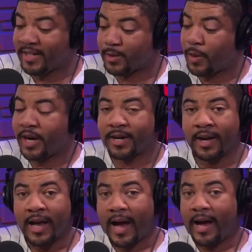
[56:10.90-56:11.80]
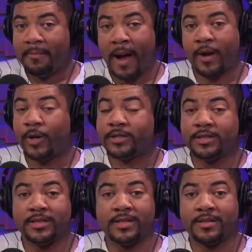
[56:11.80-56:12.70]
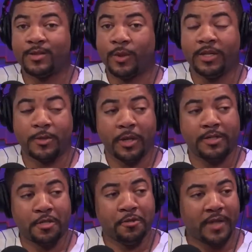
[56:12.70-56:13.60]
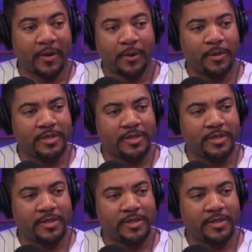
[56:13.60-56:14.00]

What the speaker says: It's weird. My question is: this 2022? Like, what are we?